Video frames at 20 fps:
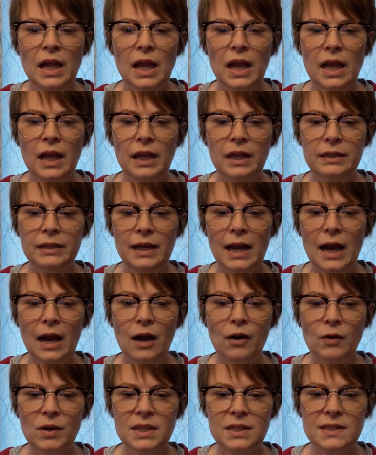And
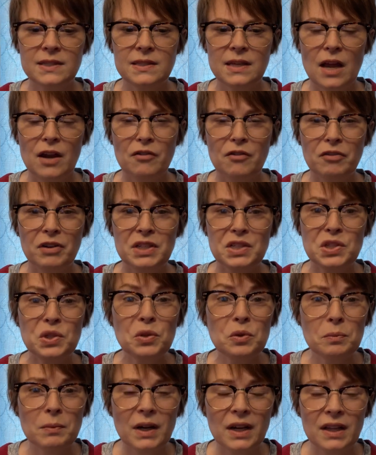now it's every
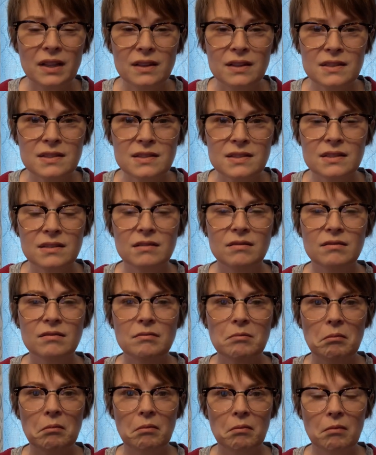two months,
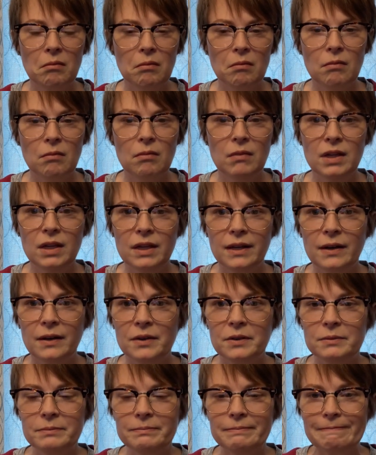you
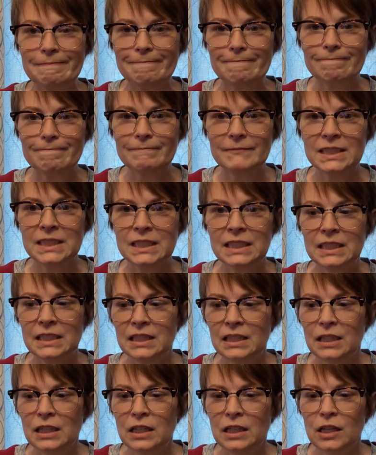know?
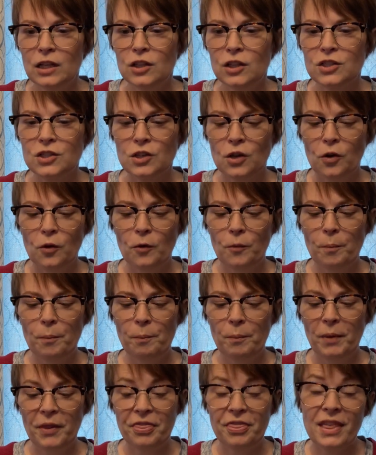So,
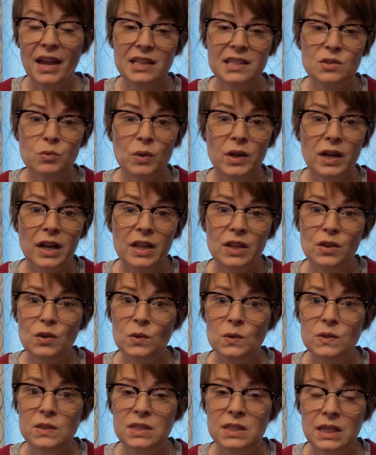but that's what I
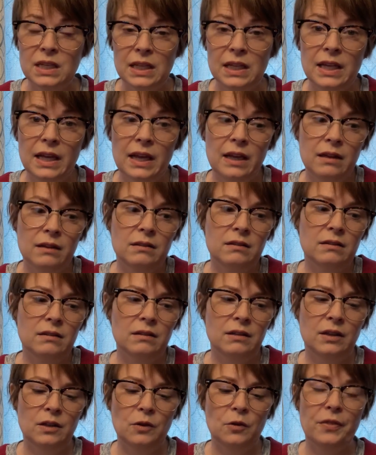use to get,
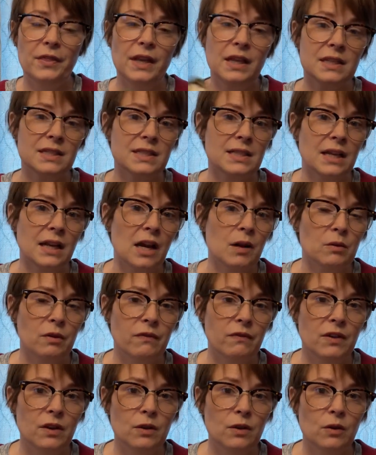you know, things that I
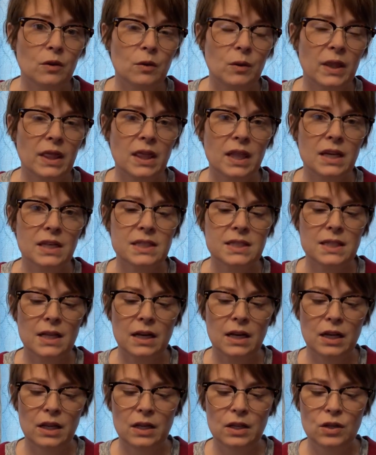review and things that
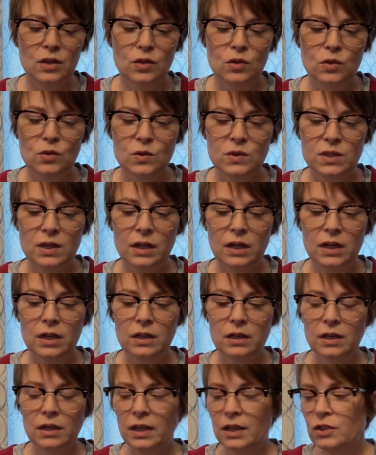I use and
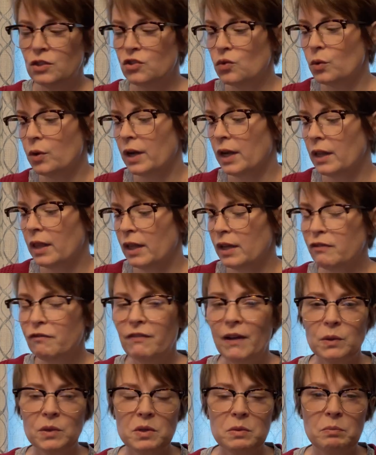I enjoy, like
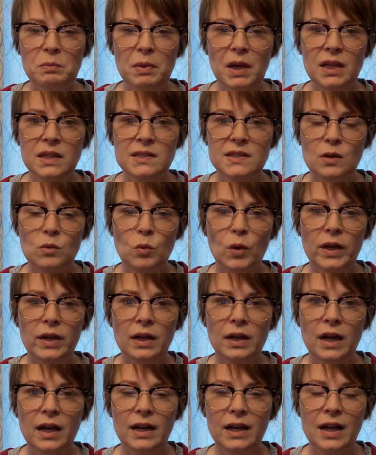fountain pens and
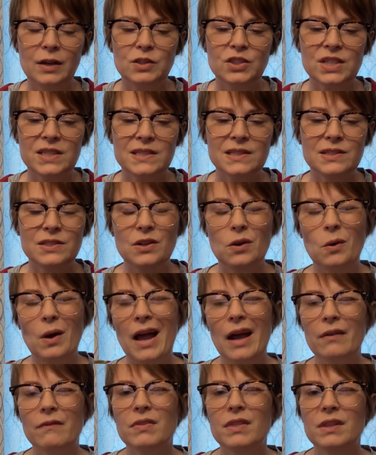whatnot. I just don't
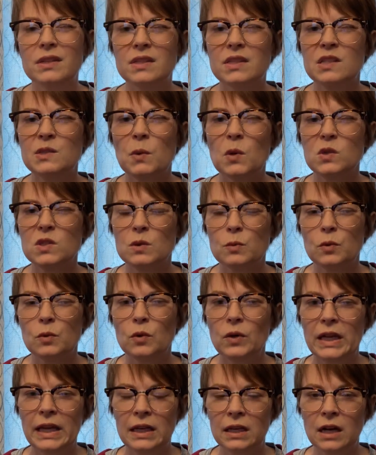have the
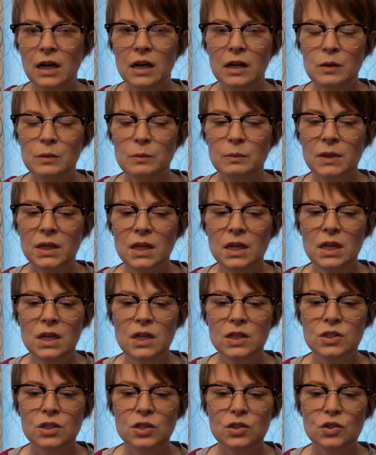disposable income
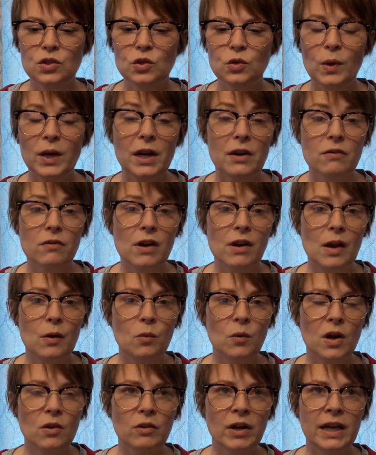to do whatever I
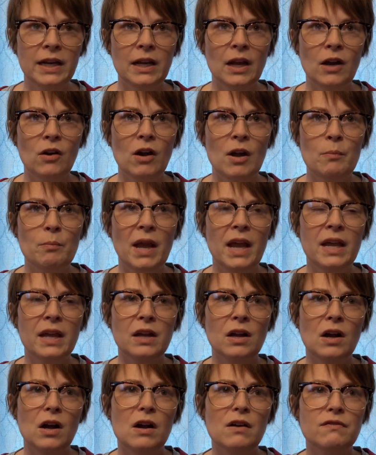want right now. I'm
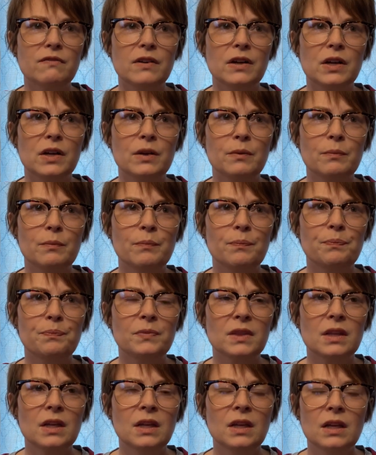paying off a
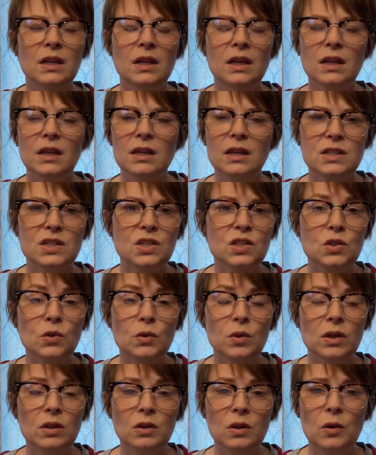
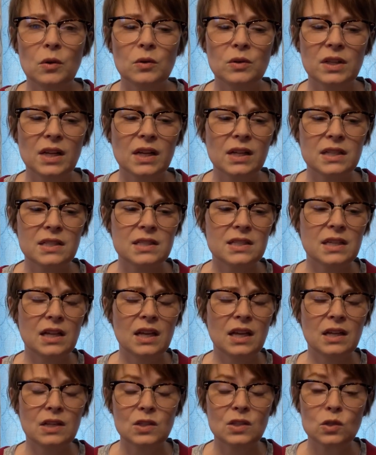student loan that is
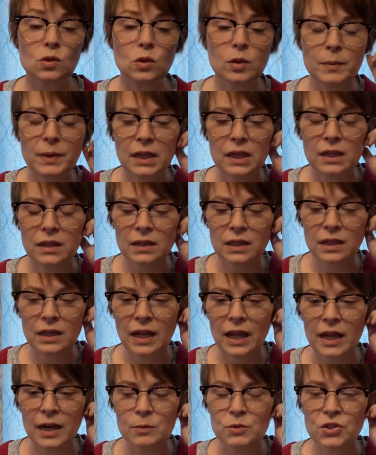exorbitant,
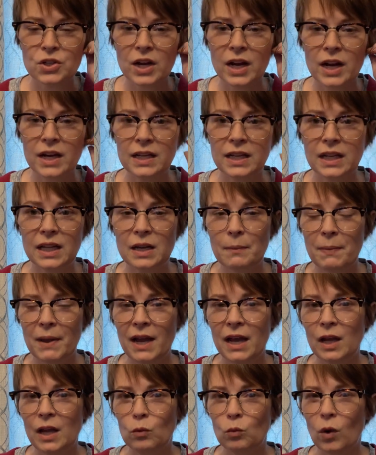and I'm trying to get it
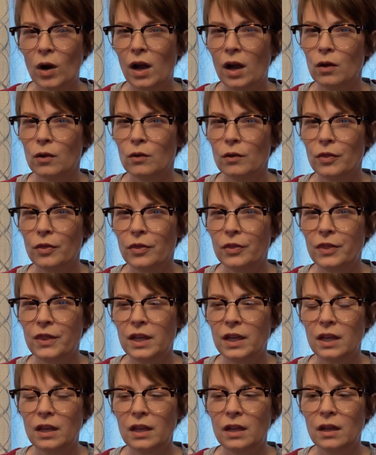paid while
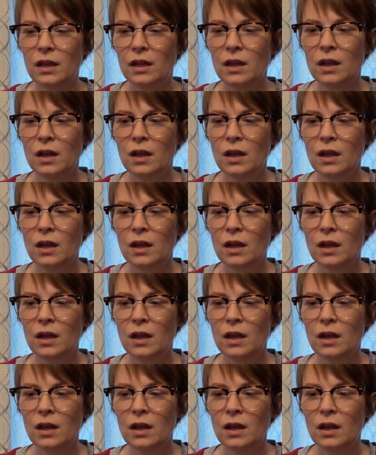the,